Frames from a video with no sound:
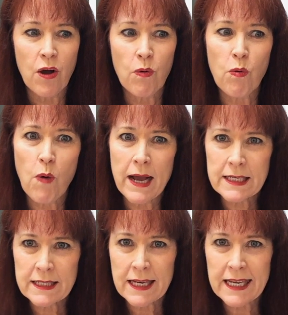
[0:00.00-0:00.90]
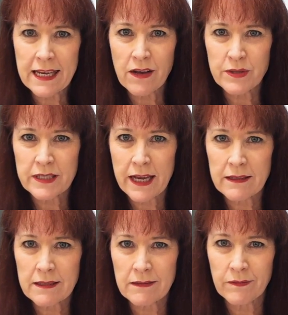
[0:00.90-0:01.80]
Well, why study ego
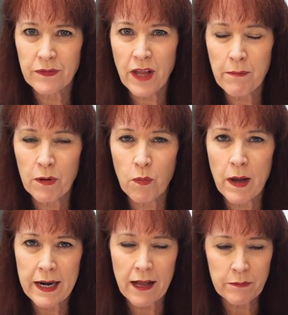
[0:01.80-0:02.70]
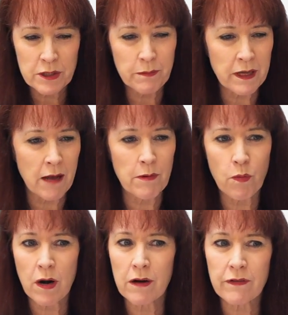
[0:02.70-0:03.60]
states? Number one, it helps you become
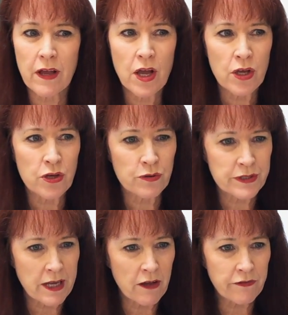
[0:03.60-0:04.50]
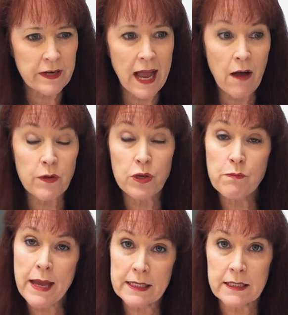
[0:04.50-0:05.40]
aware of yourself and how you
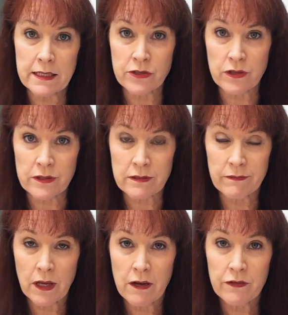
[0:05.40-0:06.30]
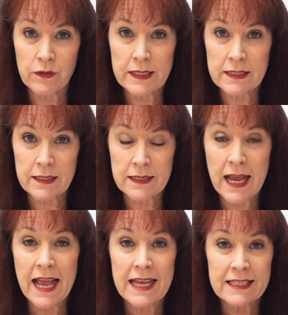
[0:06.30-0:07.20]
make decisions. For instance,
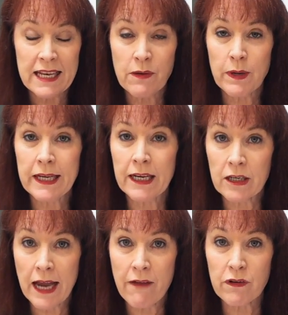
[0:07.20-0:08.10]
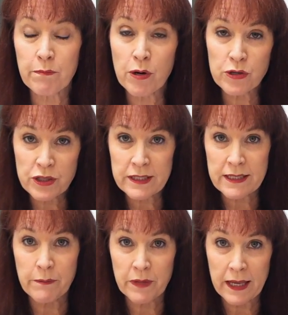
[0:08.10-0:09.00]
has anyone here ever purchased
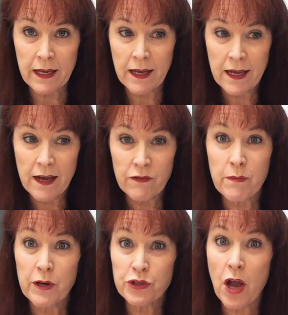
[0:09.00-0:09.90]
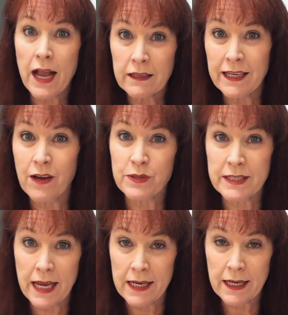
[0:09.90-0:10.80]
something from their child ego
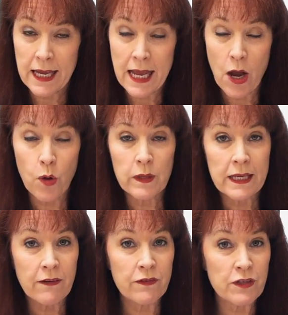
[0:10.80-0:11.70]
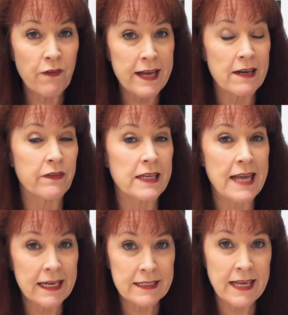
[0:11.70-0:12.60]
state only to find out the
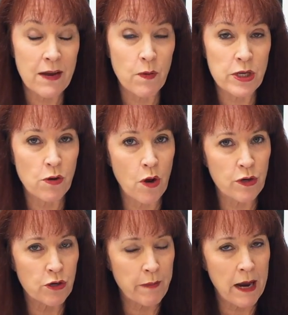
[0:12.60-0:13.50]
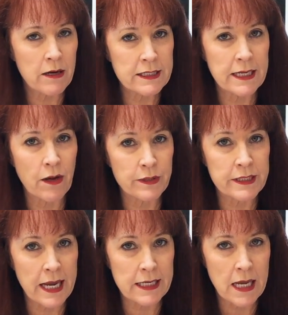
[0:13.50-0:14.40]
next day when you go to your parent ego
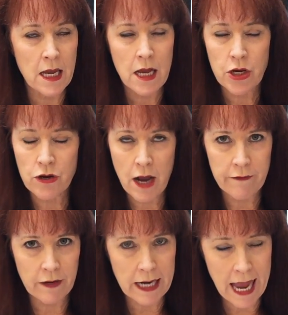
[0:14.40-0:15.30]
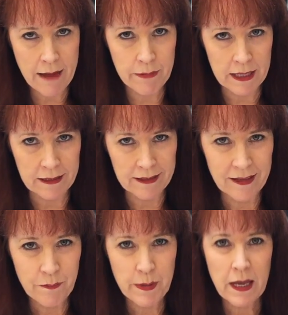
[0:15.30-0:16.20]
state, you're not very happy
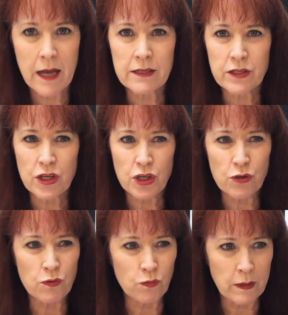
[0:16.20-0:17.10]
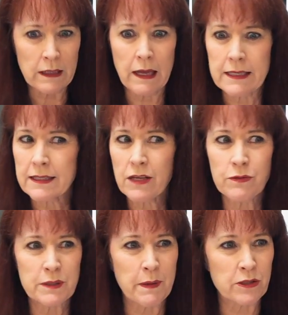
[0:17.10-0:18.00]
because you realize you
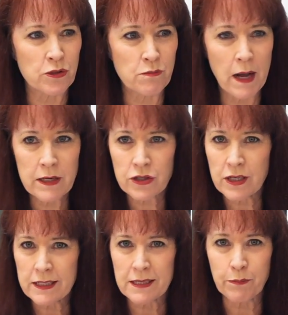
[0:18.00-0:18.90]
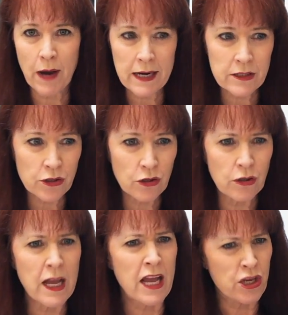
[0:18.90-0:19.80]
spent too much, it isn't
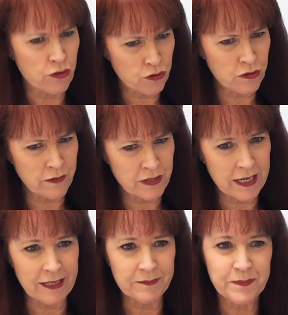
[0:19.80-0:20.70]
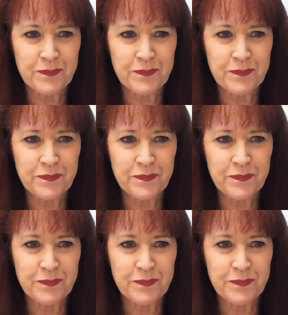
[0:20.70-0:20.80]
practical, you shouldn't have done it.